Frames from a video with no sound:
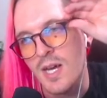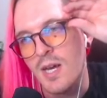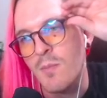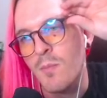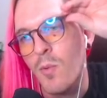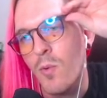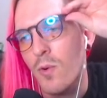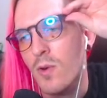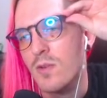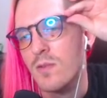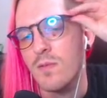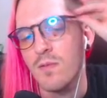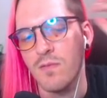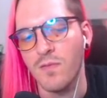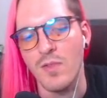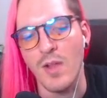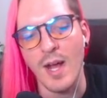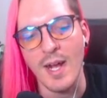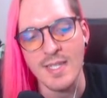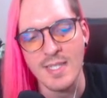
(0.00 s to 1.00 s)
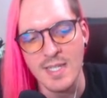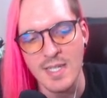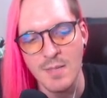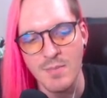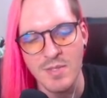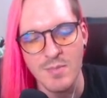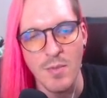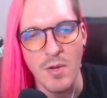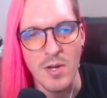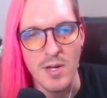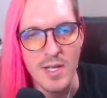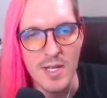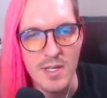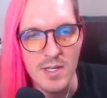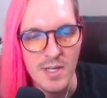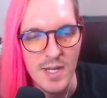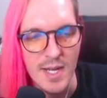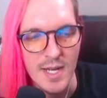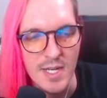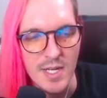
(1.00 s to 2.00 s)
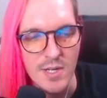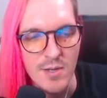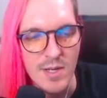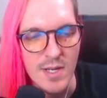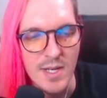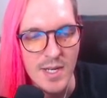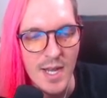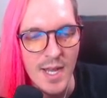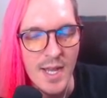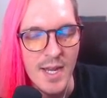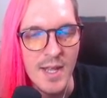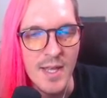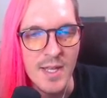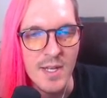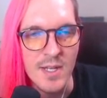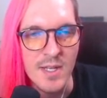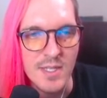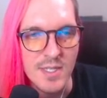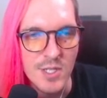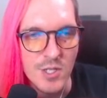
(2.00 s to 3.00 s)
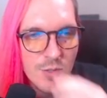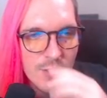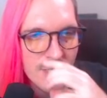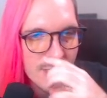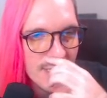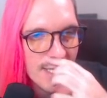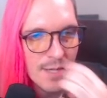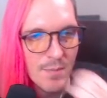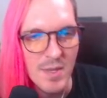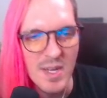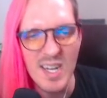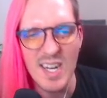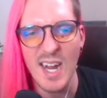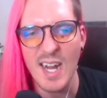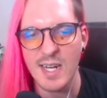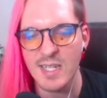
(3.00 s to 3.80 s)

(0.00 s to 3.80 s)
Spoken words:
more flies end up spawning, and you can get in a situation that can be kind of